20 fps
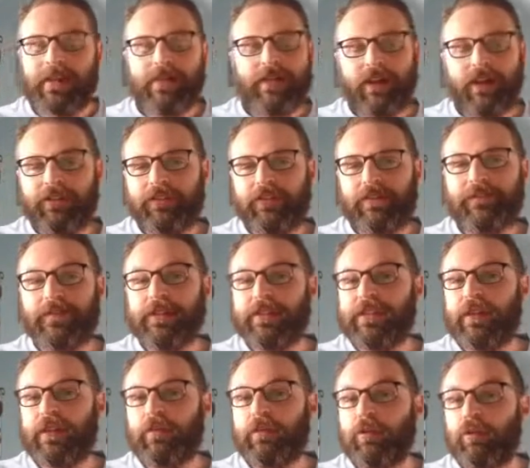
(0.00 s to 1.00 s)
that's something
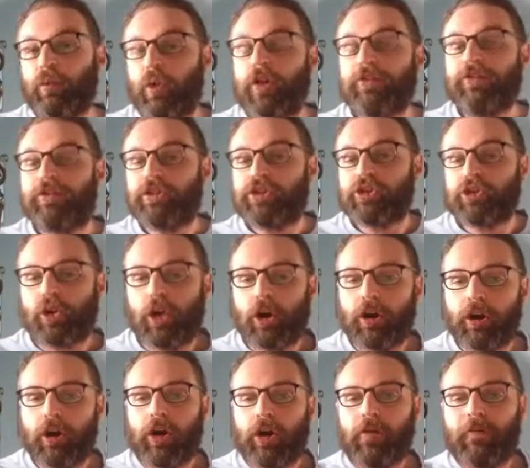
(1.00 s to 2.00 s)
that we want to
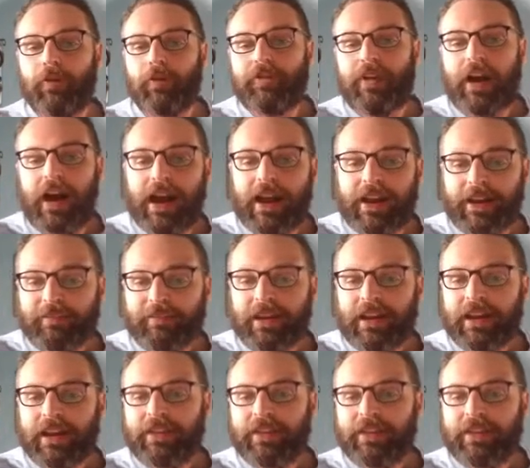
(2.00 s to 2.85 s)
chart over time.